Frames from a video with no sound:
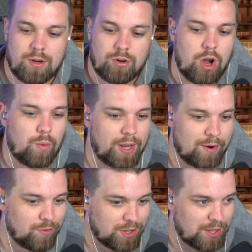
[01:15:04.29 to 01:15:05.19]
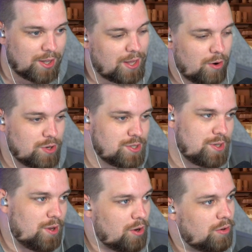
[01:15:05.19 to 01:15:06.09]
knowing everything that there is to
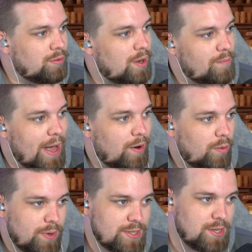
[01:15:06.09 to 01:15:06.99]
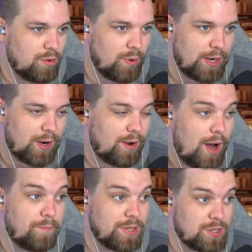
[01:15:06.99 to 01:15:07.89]
know about Omniscient Reader
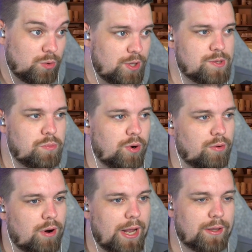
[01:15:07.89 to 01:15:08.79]
up until this point, right?